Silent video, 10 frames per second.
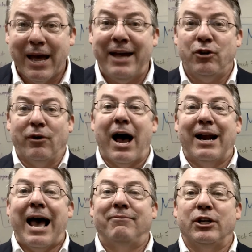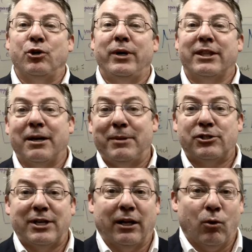and you're not having to do anything but
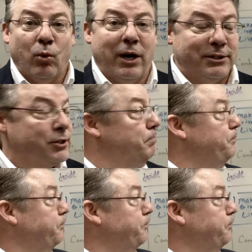sell it once.